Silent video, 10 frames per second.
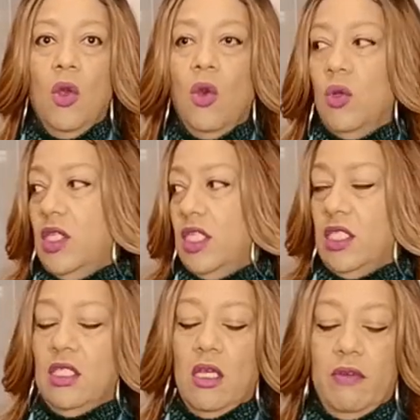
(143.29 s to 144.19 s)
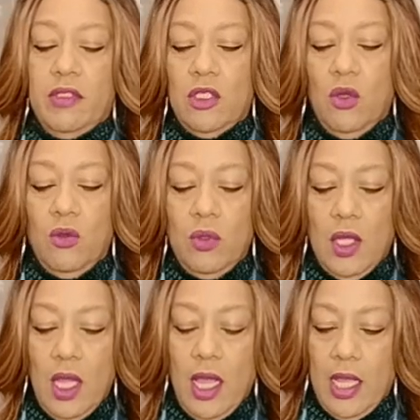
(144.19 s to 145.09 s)
on this stuff, so
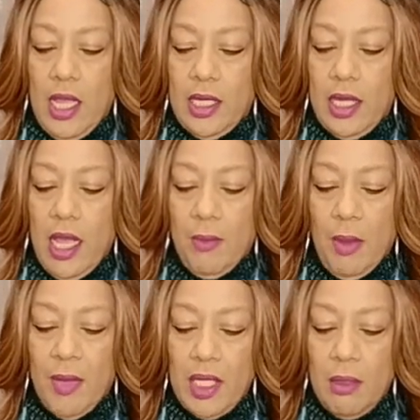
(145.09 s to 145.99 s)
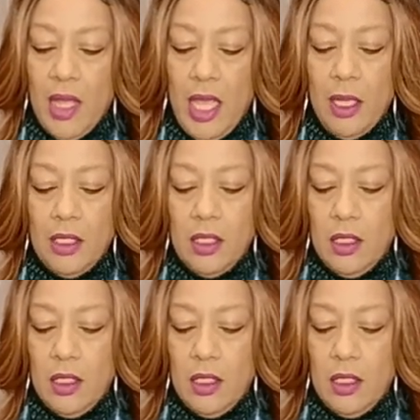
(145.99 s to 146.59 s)
I kind of got my money back.